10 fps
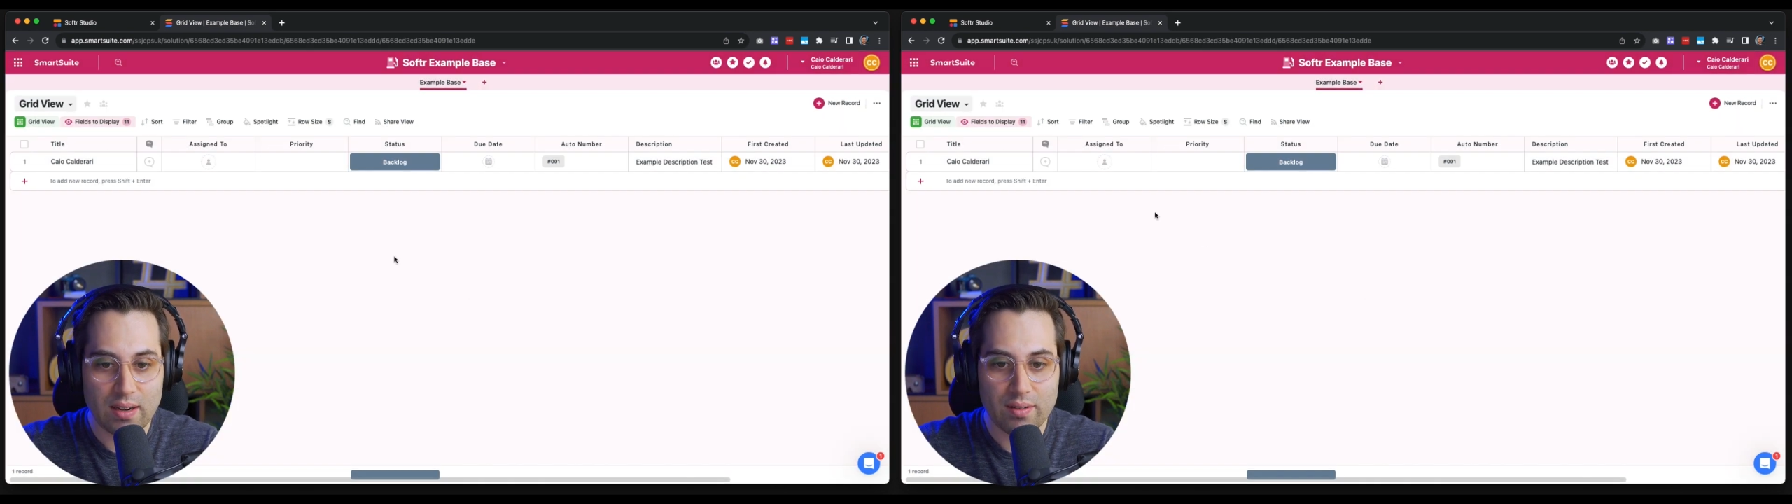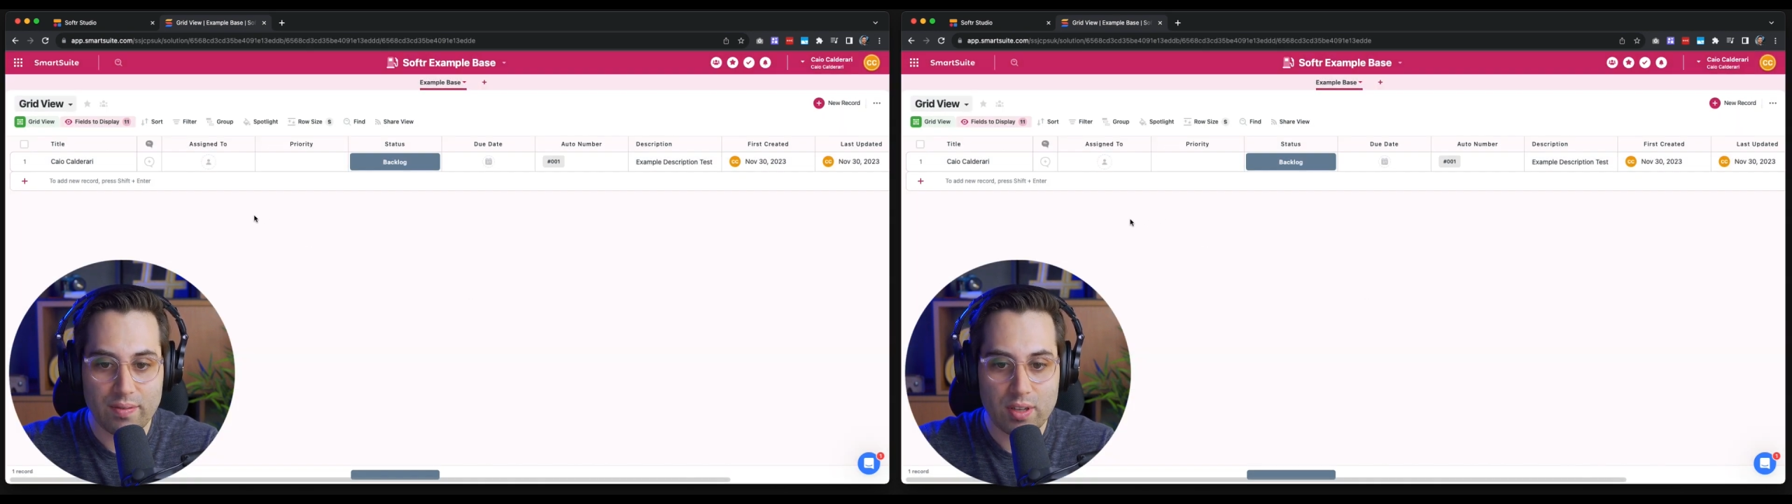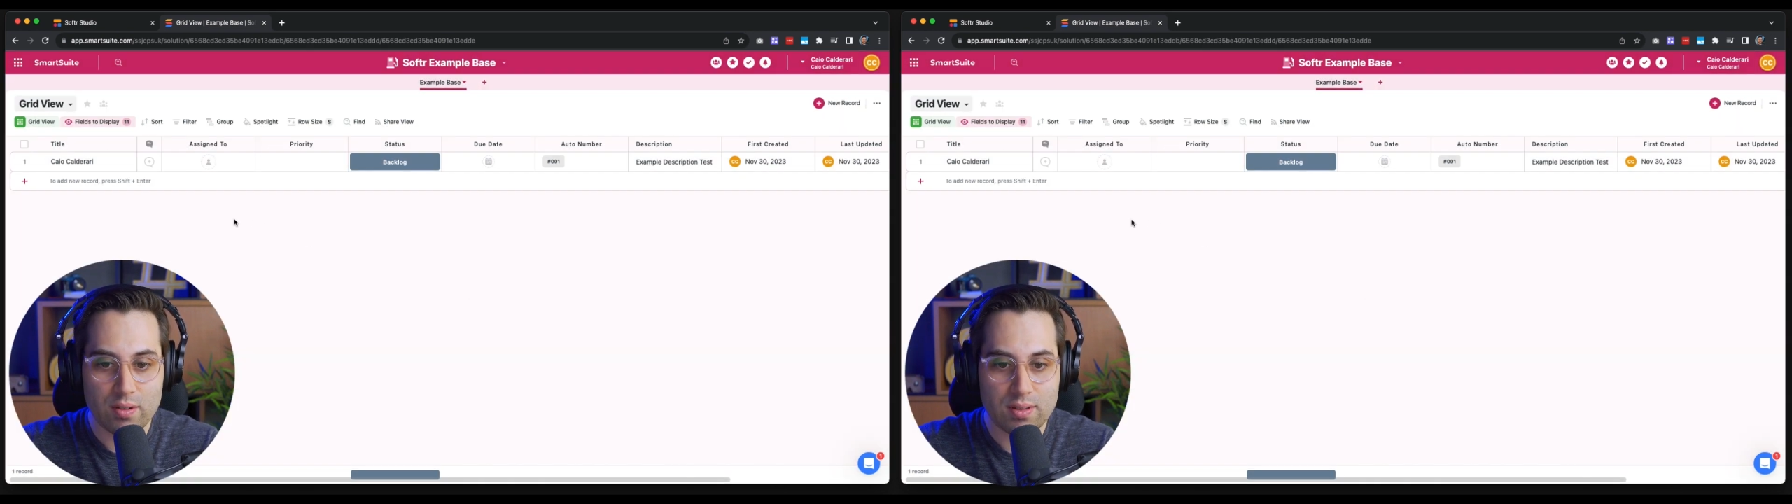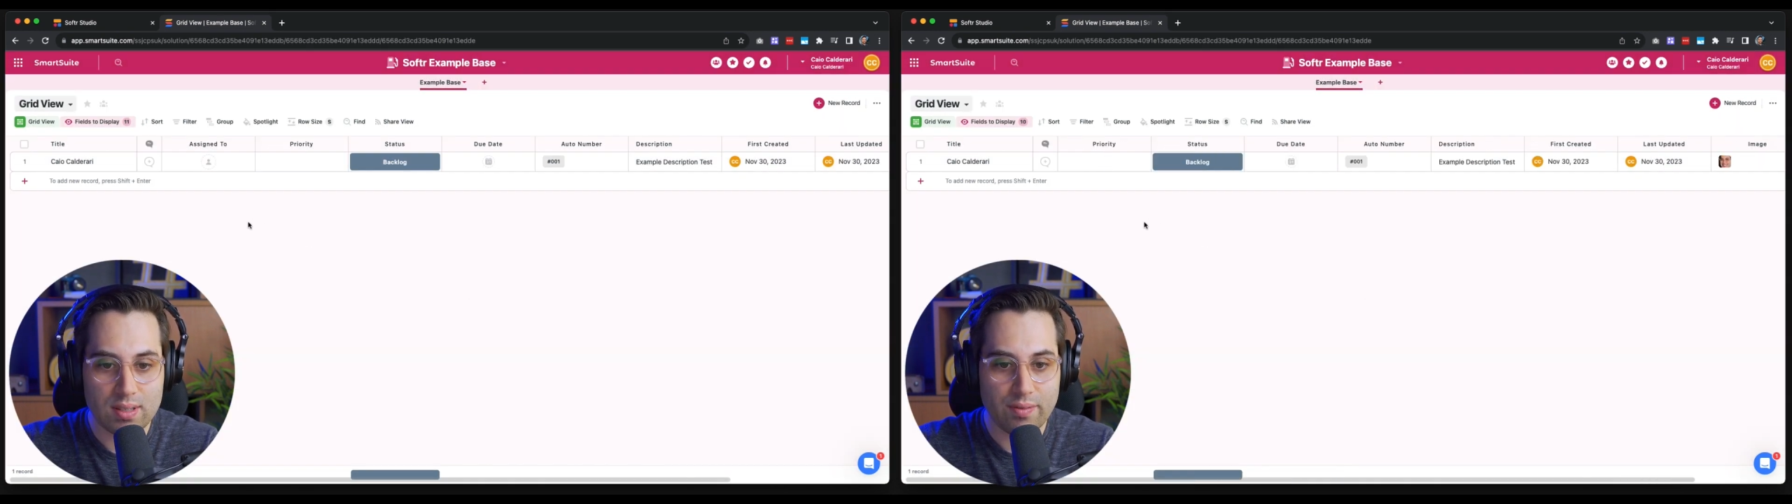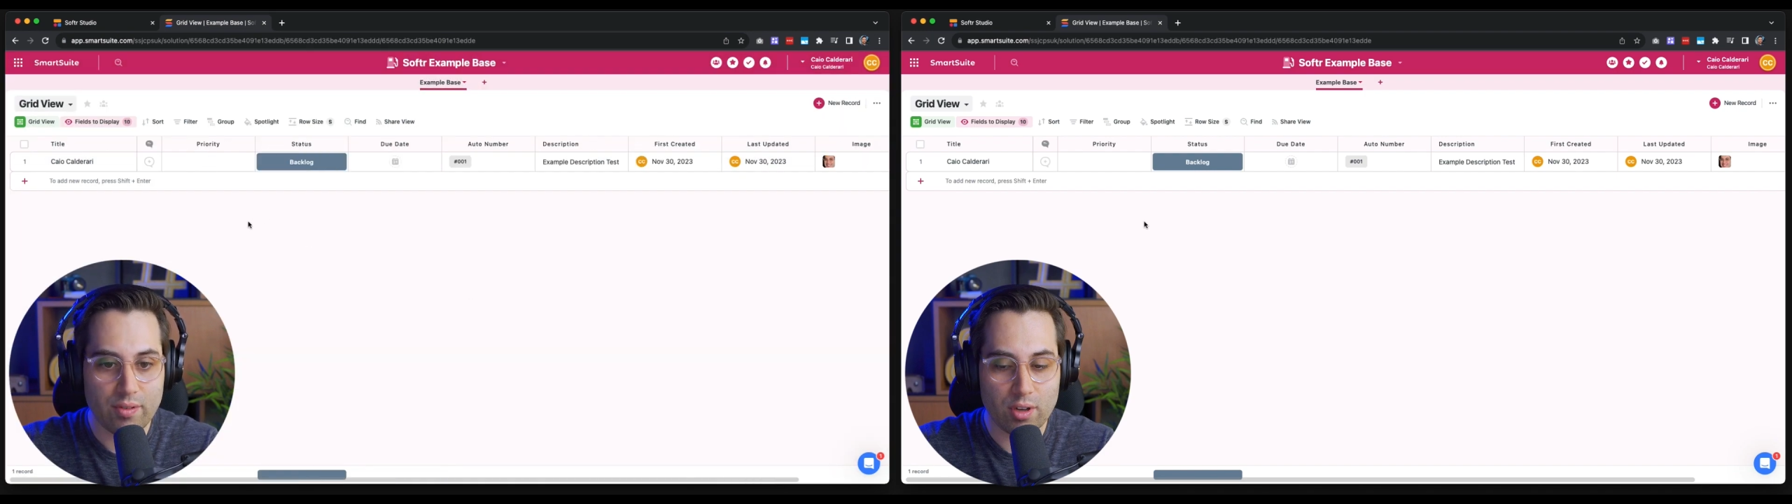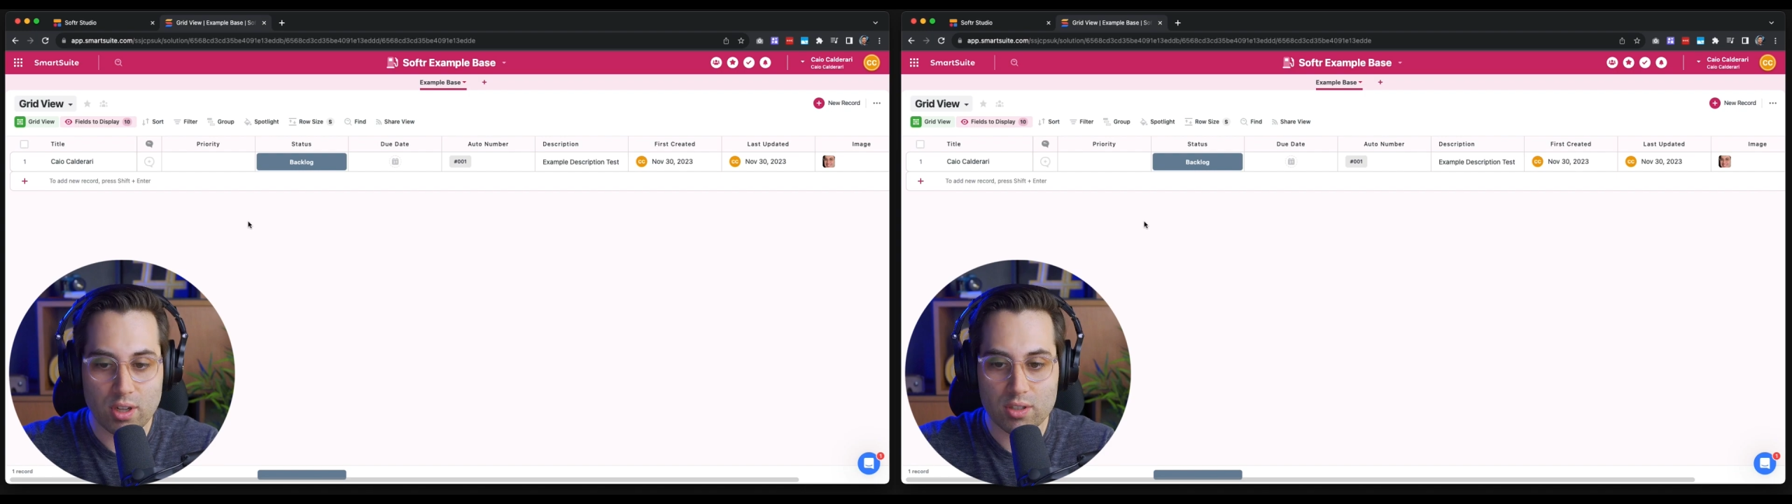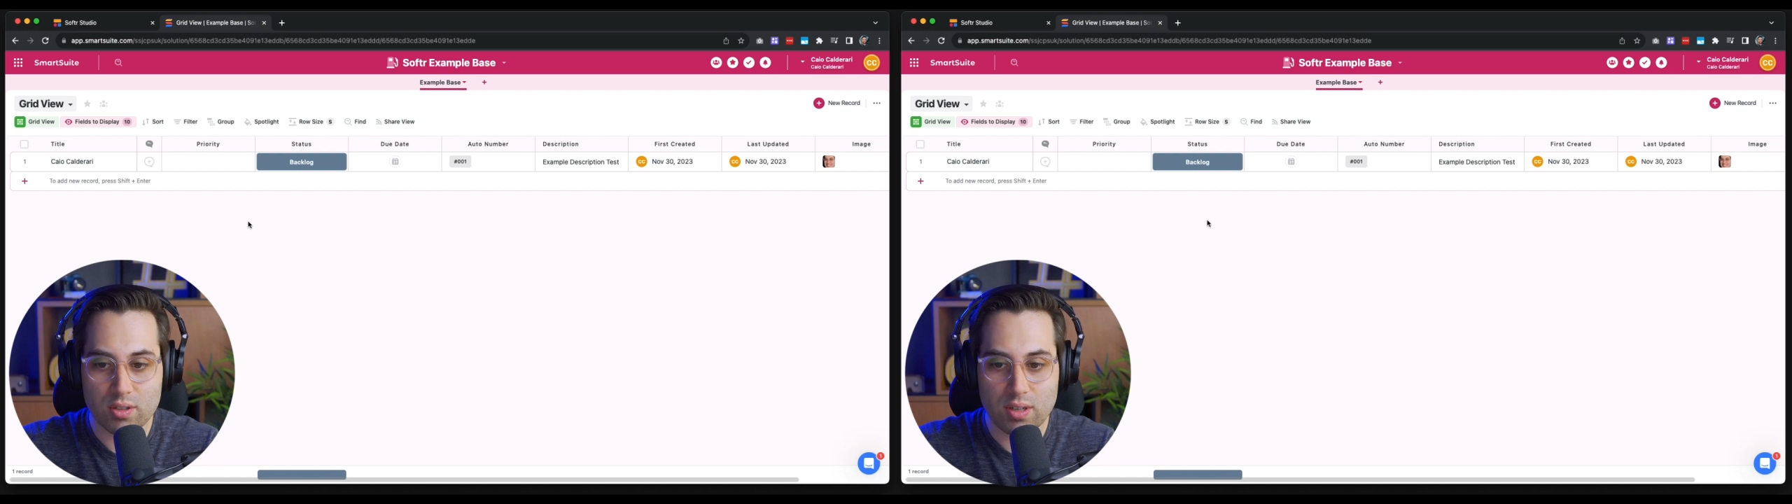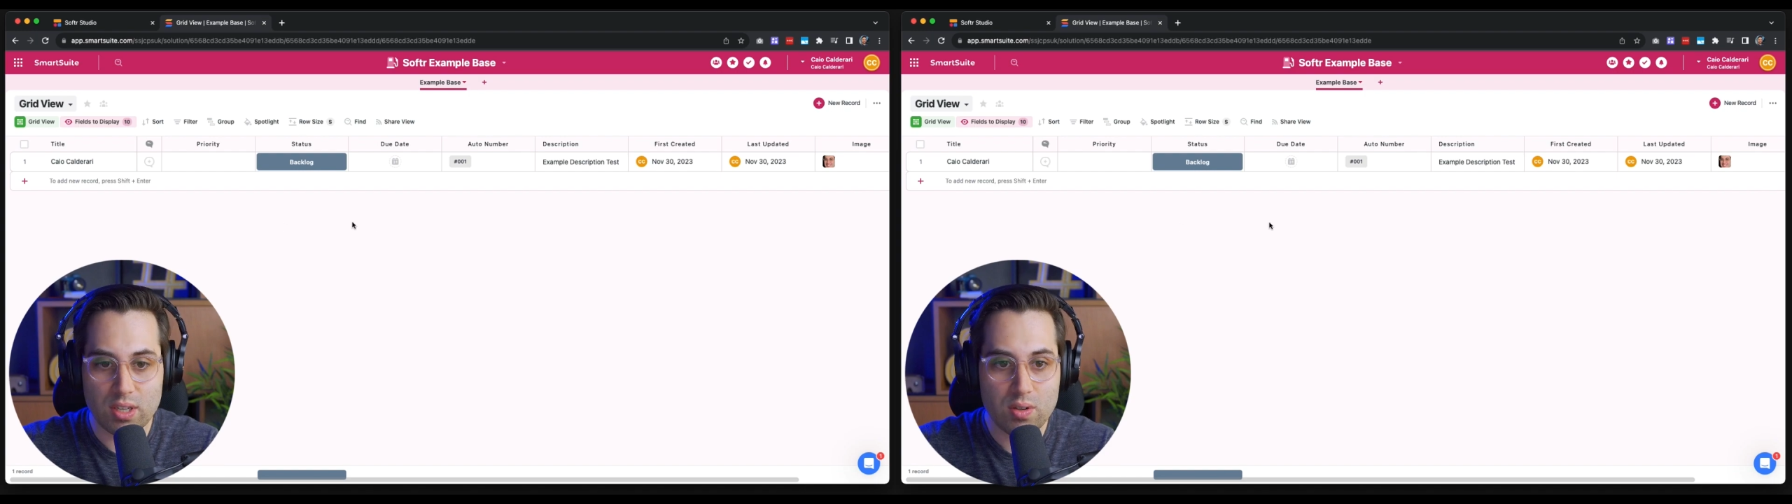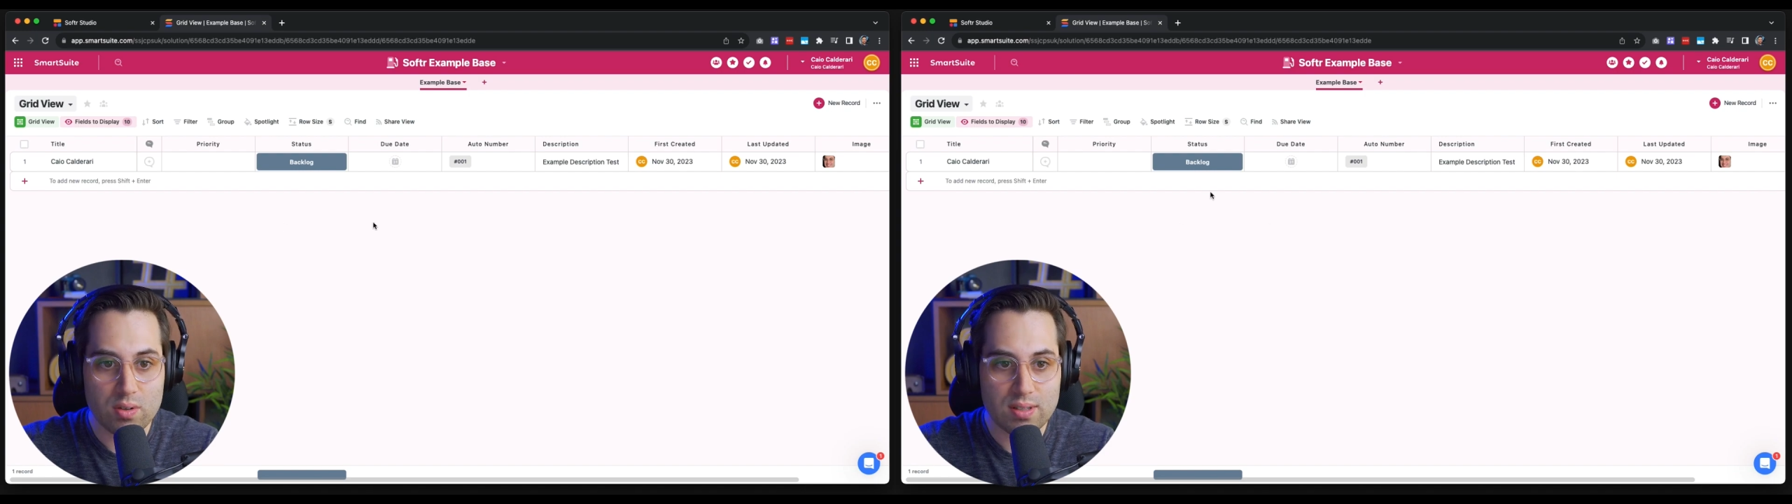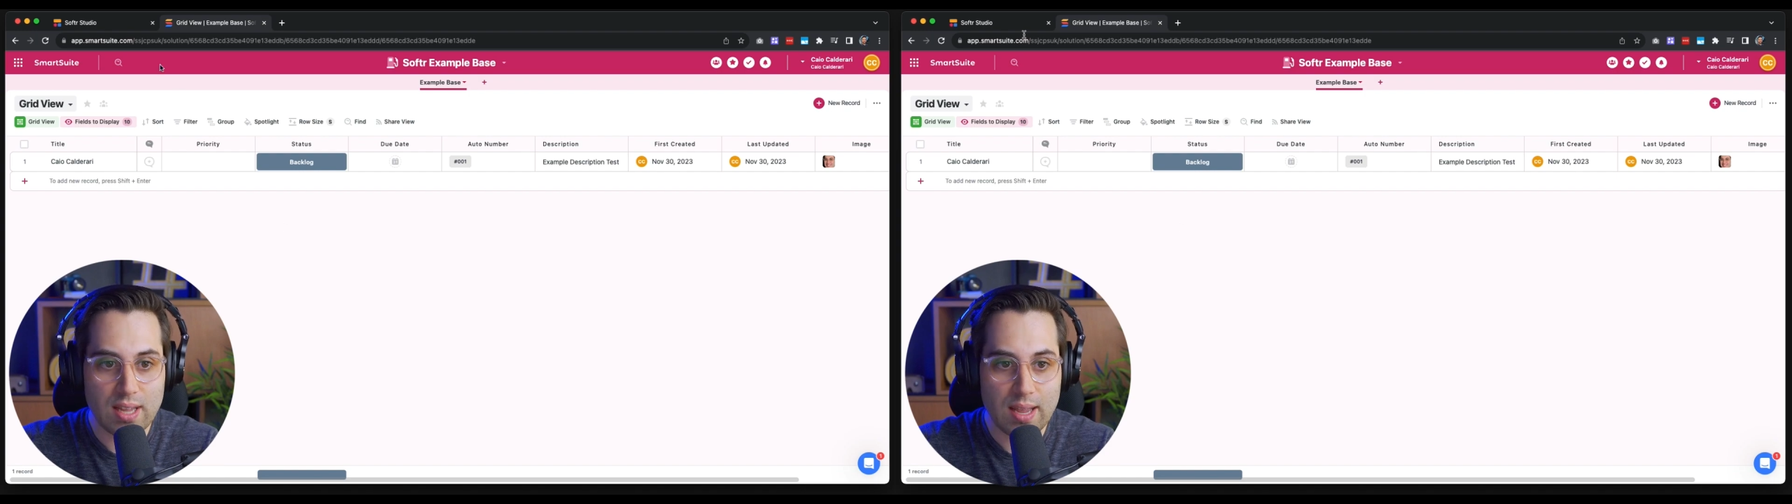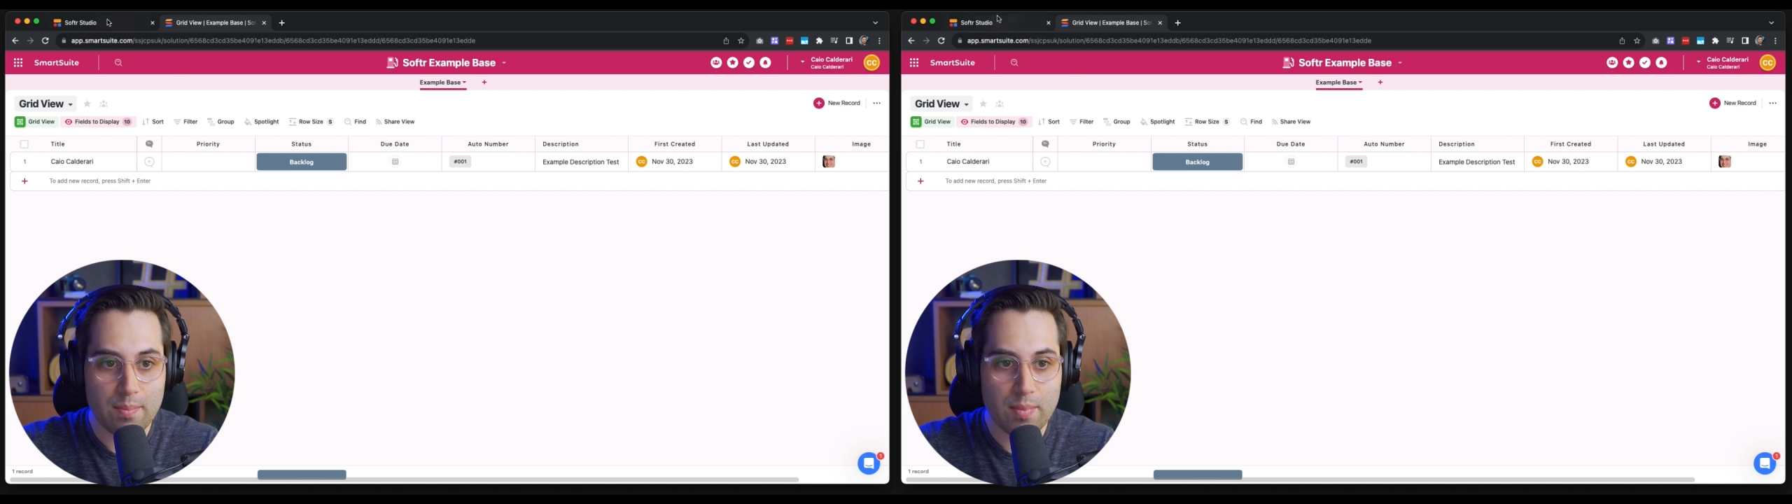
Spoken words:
fields if you're not gonna use them,